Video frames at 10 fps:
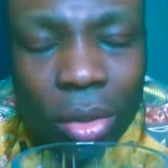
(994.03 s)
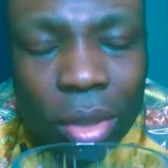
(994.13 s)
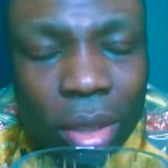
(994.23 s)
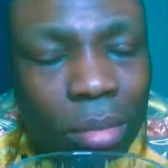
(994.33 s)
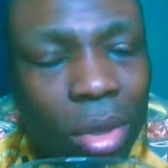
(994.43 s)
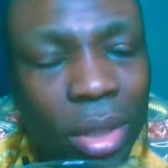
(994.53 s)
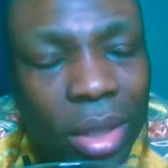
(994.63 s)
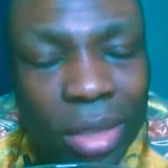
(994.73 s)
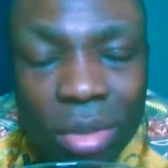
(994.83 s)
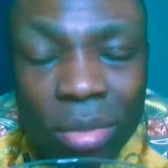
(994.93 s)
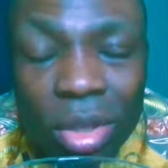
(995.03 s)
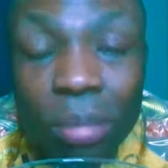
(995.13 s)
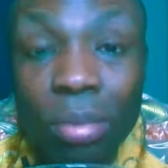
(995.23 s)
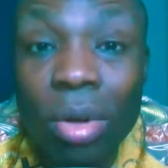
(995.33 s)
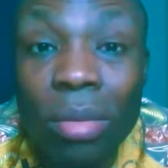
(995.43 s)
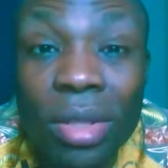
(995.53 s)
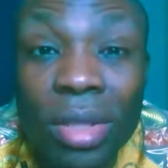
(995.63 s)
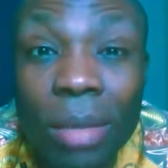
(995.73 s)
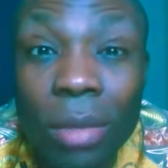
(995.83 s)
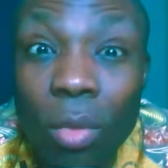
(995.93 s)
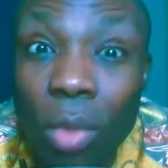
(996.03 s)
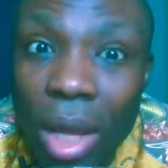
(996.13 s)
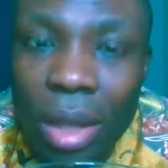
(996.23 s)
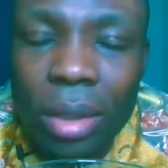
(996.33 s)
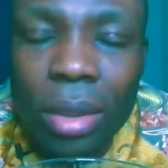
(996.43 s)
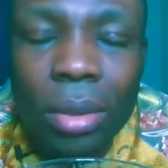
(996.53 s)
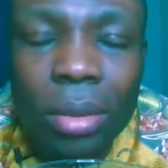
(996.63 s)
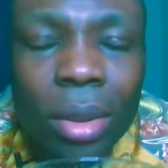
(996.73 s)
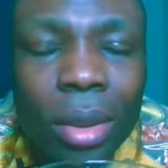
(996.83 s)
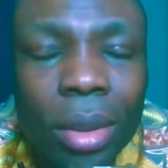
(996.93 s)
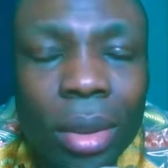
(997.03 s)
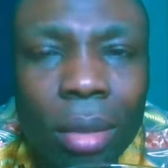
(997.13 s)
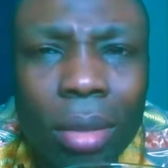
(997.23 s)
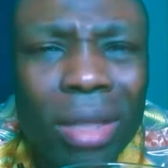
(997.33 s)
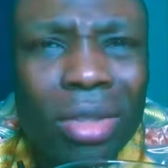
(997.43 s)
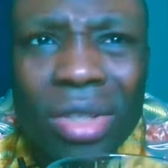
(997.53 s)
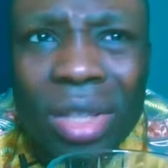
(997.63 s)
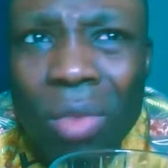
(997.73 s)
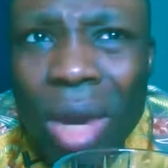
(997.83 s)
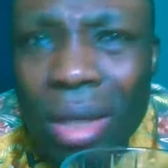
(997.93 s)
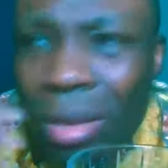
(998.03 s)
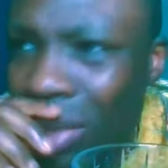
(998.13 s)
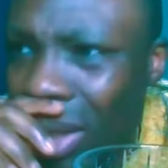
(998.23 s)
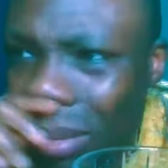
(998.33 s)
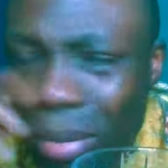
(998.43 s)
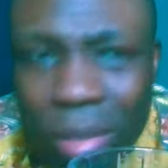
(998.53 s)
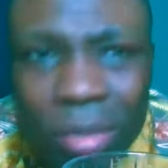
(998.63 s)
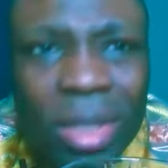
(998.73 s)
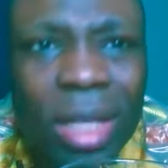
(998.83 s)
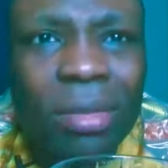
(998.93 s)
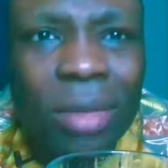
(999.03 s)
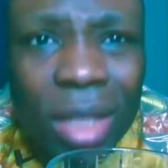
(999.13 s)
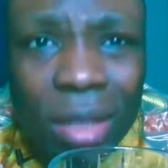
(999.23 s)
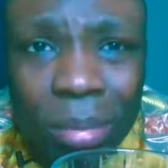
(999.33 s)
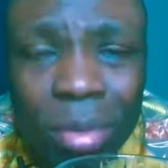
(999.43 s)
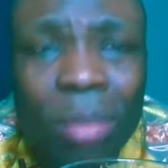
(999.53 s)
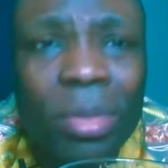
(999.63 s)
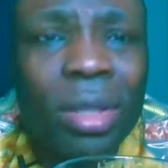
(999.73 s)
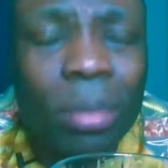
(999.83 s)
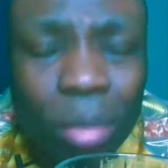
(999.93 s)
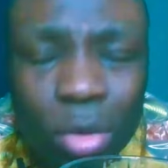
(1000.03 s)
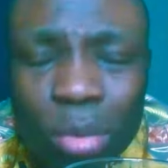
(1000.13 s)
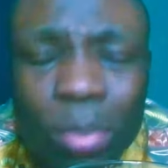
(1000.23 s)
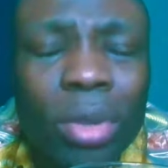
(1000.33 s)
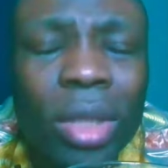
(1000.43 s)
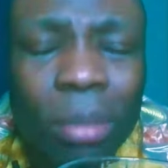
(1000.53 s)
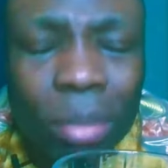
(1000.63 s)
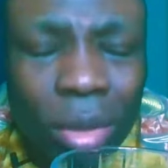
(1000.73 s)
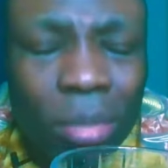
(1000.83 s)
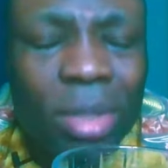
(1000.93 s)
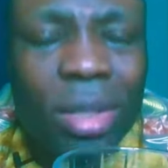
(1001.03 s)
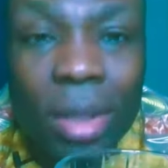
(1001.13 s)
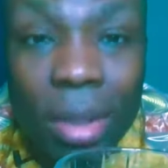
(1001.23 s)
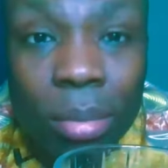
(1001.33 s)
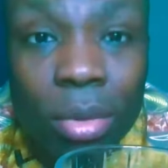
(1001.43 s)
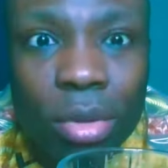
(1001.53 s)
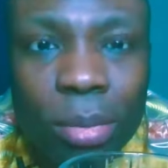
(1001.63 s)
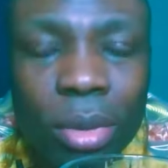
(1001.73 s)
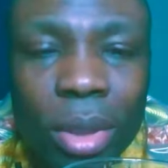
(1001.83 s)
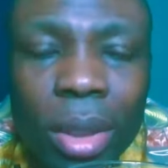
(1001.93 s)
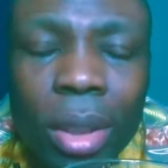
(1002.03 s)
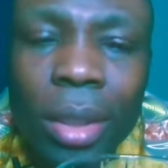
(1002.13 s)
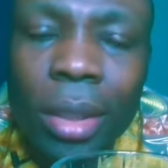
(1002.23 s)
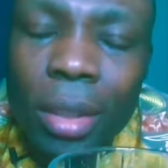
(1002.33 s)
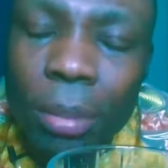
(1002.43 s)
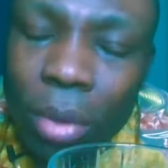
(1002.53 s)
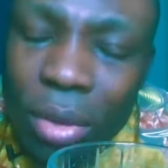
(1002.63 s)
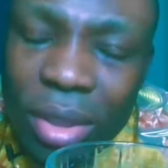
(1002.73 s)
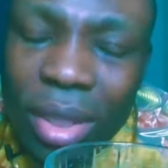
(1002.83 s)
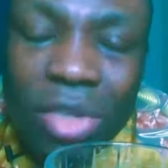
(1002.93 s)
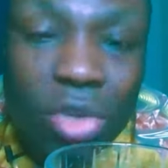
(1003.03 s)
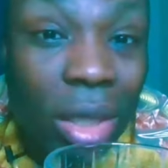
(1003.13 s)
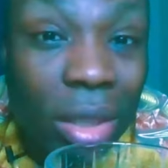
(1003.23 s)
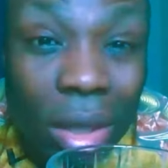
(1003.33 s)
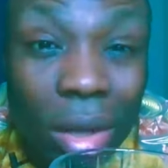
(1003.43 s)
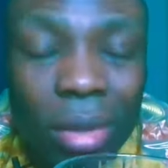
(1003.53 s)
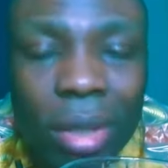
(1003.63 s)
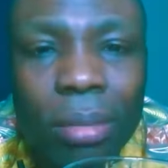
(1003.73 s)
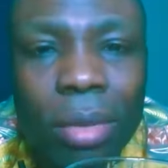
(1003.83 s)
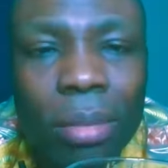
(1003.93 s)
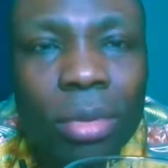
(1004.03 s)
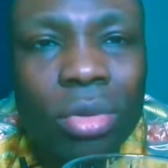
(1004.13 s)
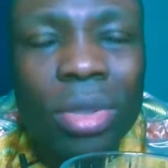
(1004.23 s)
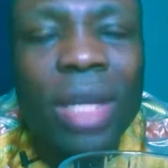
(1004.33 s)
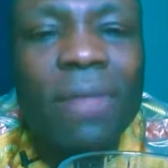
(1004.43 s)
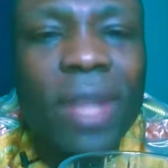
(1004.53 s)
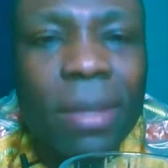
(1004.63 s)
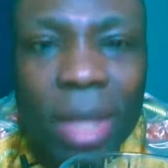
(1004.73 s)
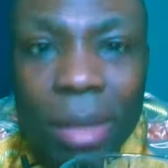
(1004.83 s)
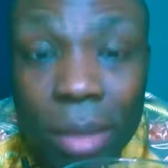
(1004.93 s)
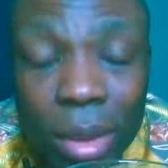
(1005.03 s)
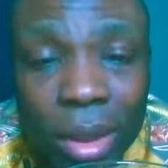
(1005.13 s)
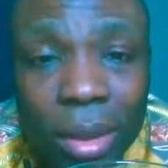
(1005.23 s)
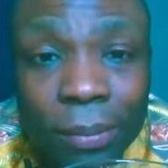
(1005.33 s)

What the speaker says: Okay, money that somebody promised them a while ago. Okay, just a while ago, and the promise has been keep promising, postponing and postponing. The person actually called them up to give them that money.